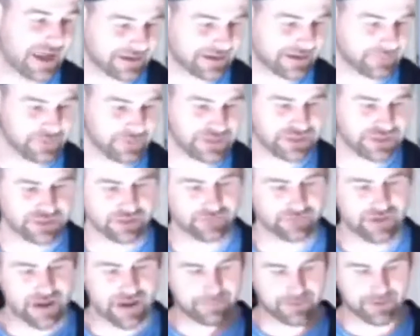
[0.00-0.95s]
we should
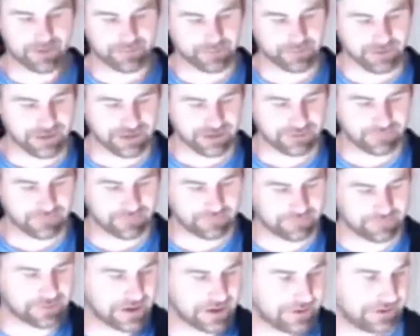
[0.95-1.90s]
wrap it up. We're getting
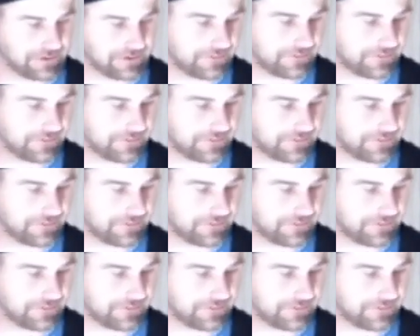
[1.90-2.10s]
probably.